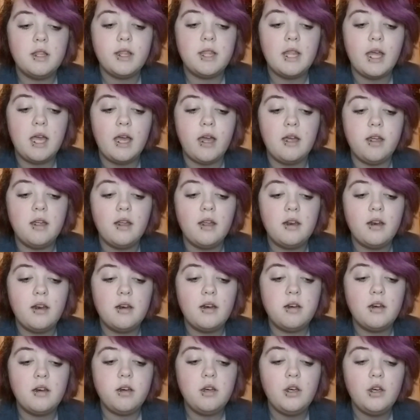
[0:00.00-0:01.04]
that
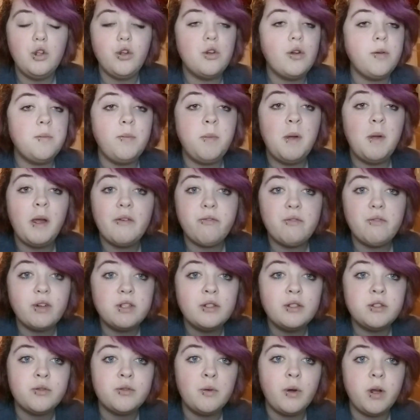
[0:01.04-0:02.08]
you can make
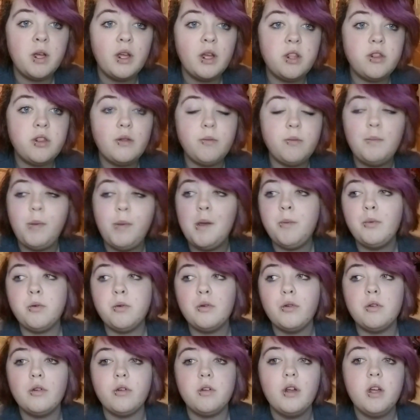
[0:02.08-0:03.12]
friends with.
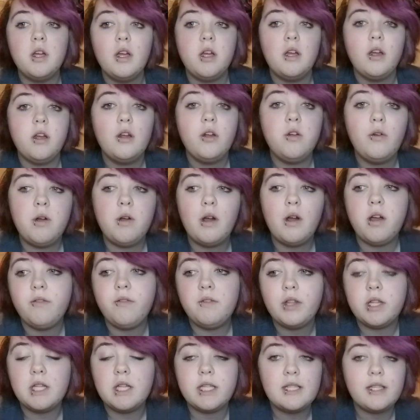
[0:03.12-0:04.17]
People who have
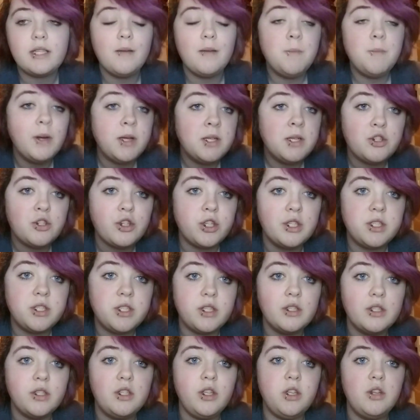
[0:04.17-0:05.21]
the same
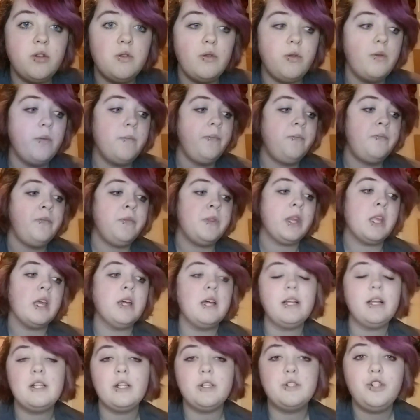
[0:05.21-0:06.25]
interests as you.
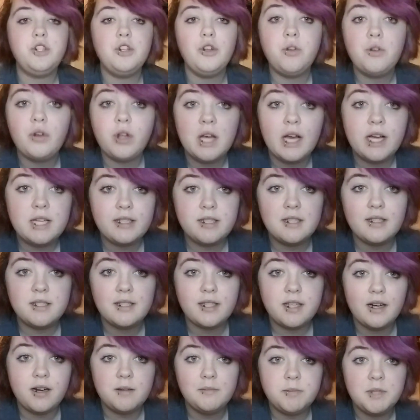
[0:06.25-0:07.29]
Like the 2 classes
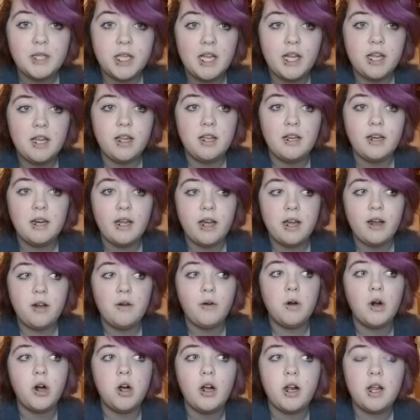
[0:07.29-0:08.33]
that I'm taking
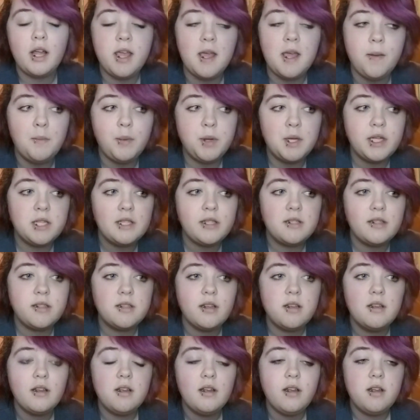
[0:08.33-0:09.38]
now on campus,
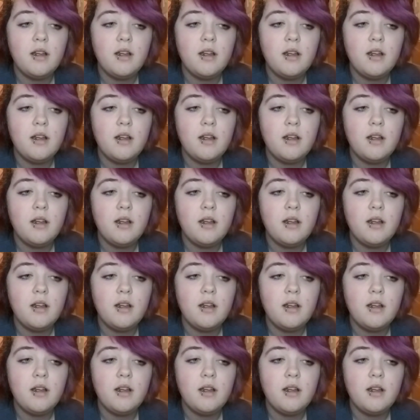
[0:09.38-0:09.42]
